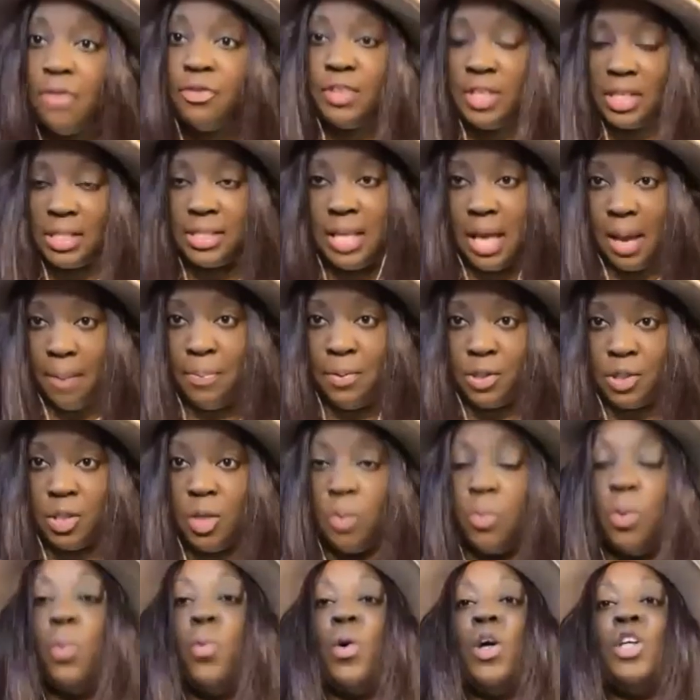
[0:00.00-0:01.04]
this episode,
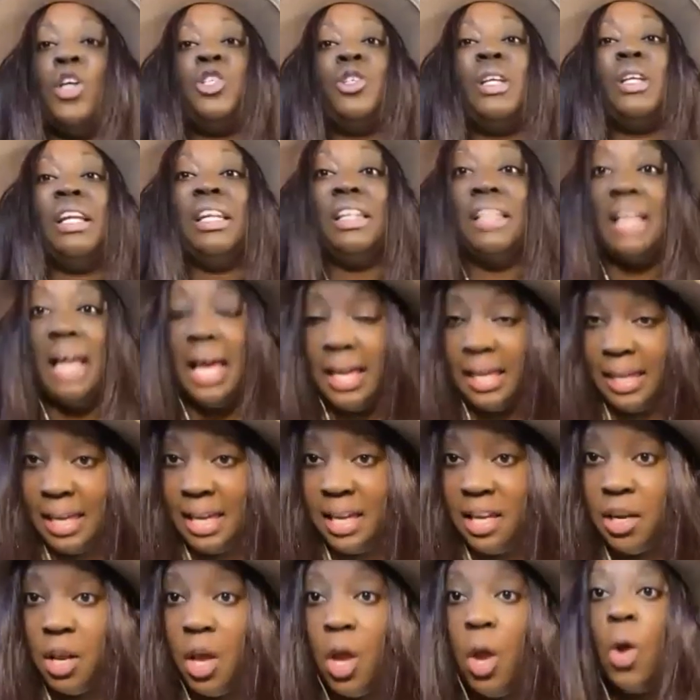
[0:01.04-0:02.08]
we want you to like
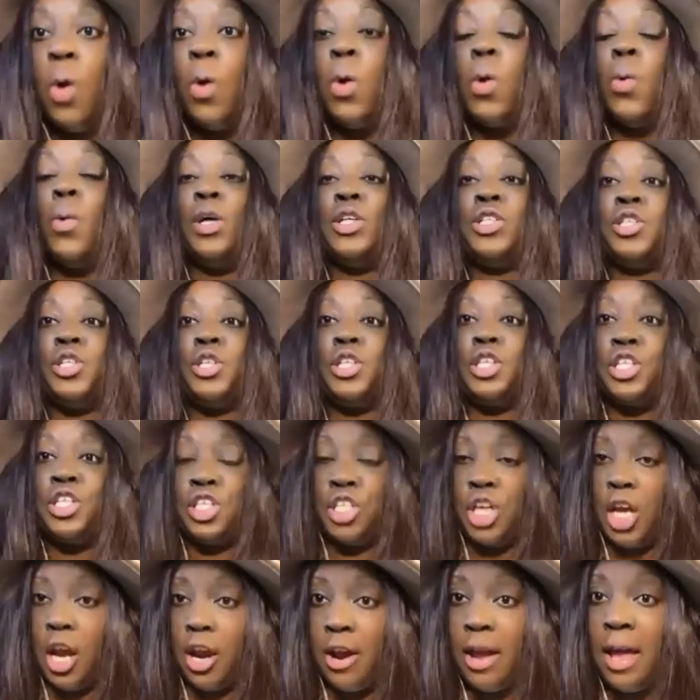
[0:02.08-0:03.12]
it. We want you to
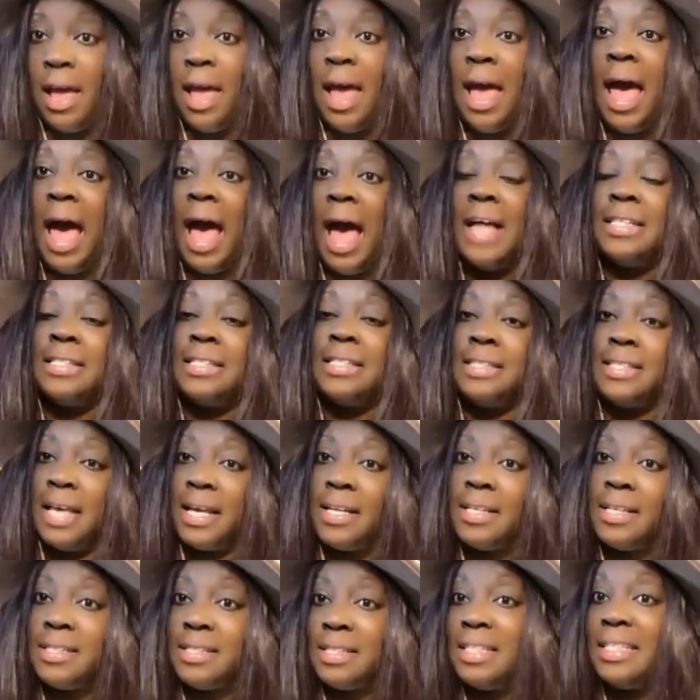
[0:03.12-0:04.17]
share and
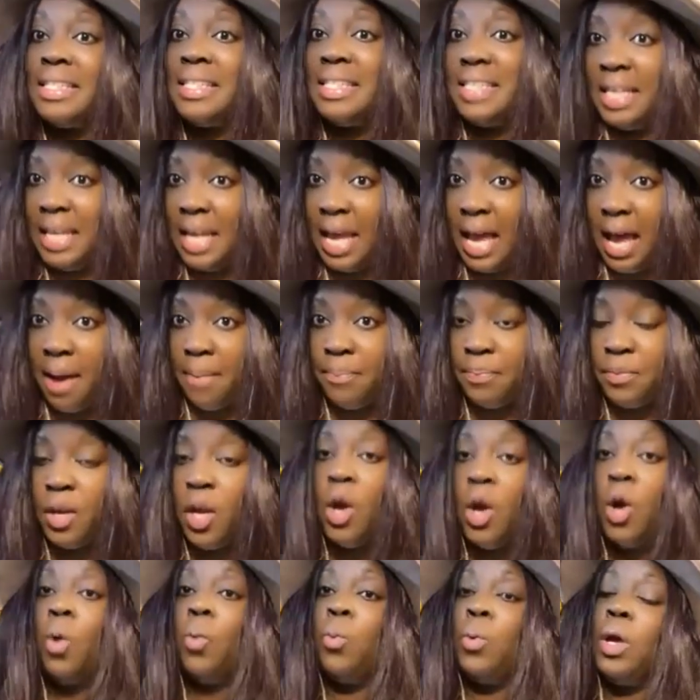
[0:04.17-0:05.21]
send us a DM.
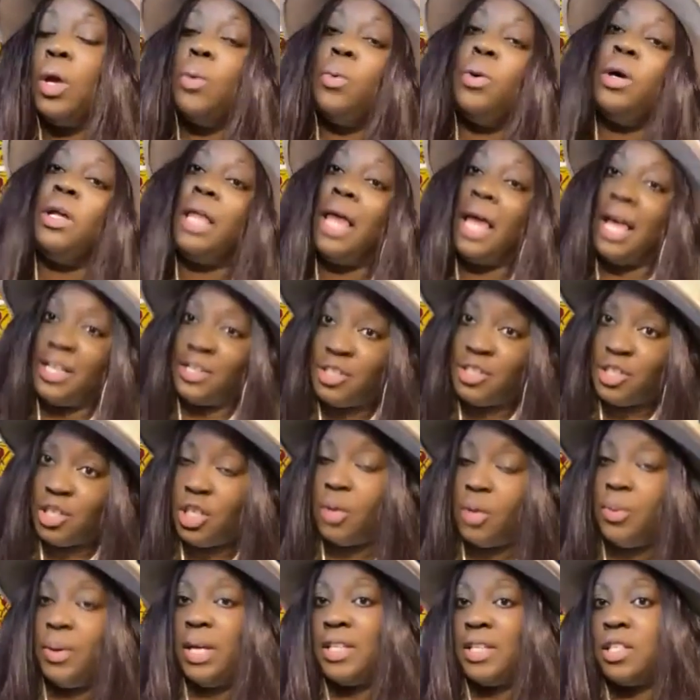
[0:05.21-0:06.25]
We will enter
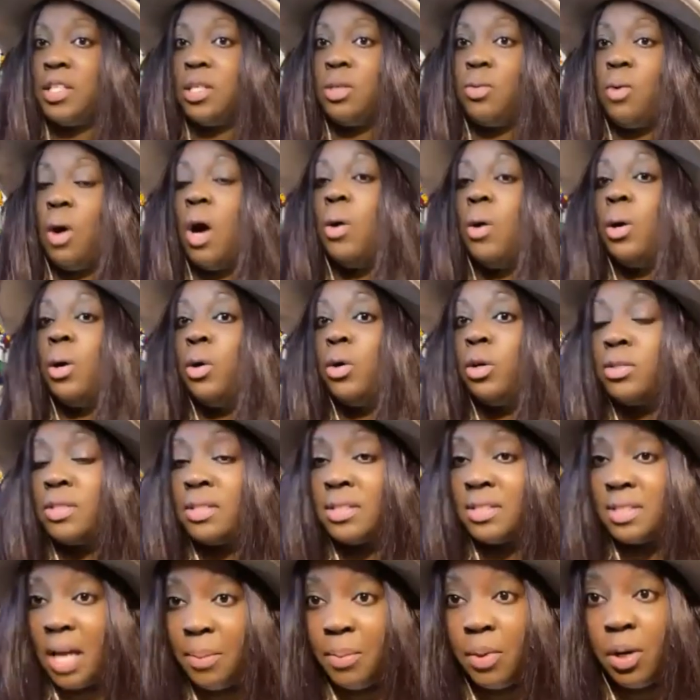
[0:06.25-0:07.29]
you into our
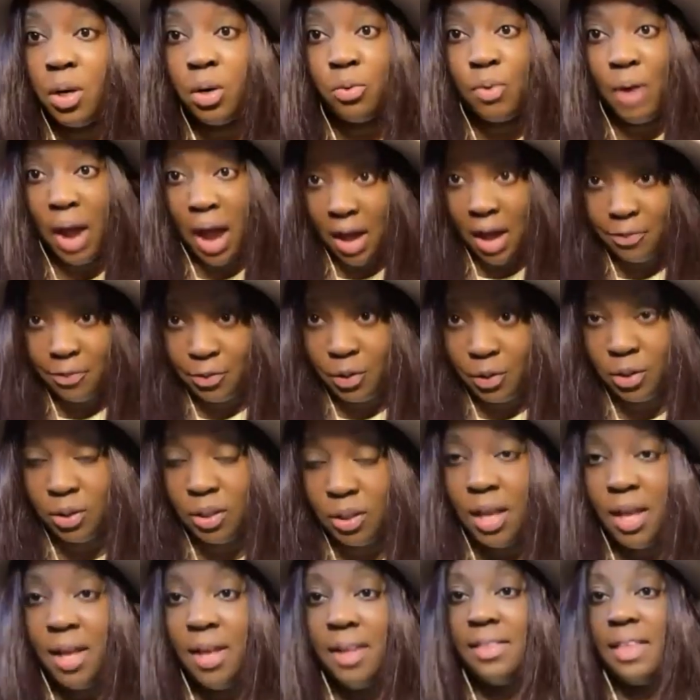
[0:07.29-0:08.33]
summer raffle
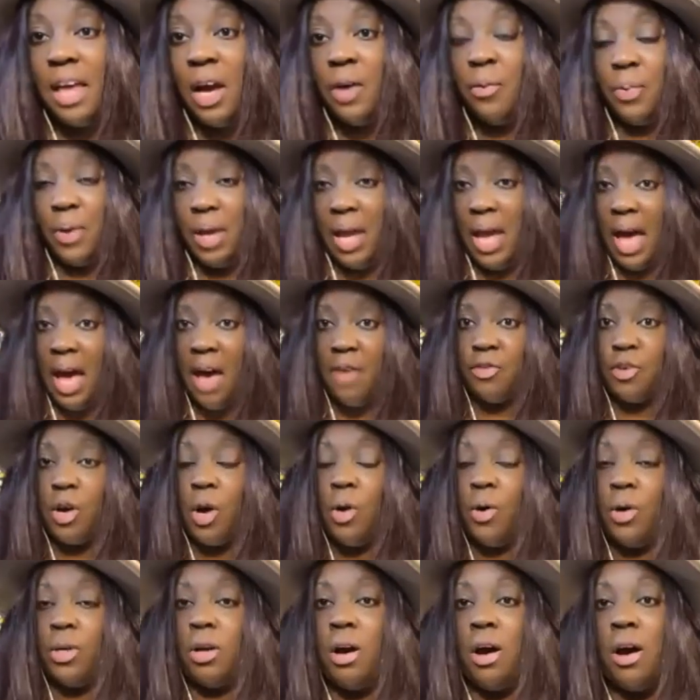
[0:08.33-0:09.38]
that we have
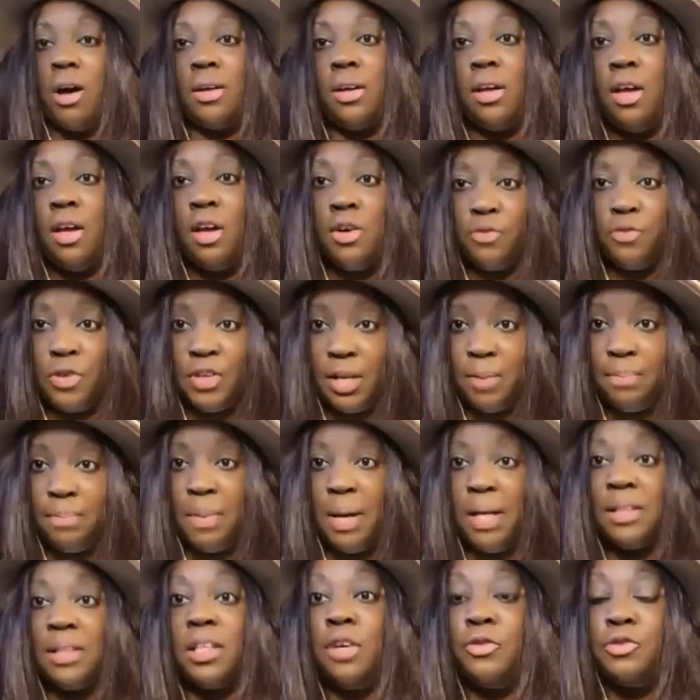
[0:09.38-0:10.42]
going on for the
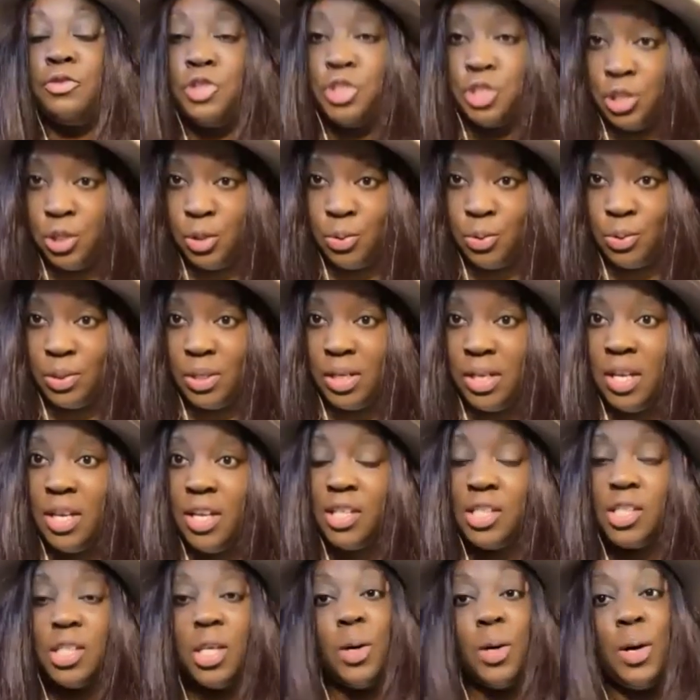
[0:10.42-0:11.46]
month of June.
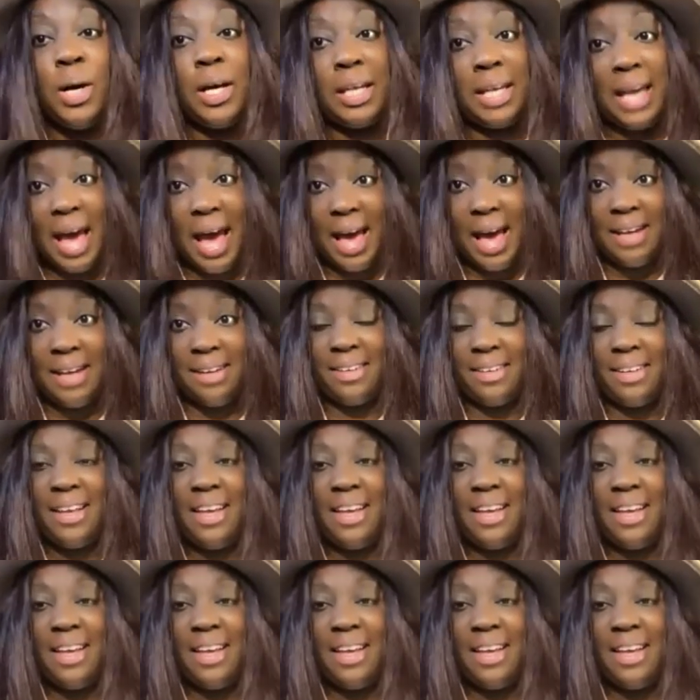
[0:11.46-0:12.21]
So again,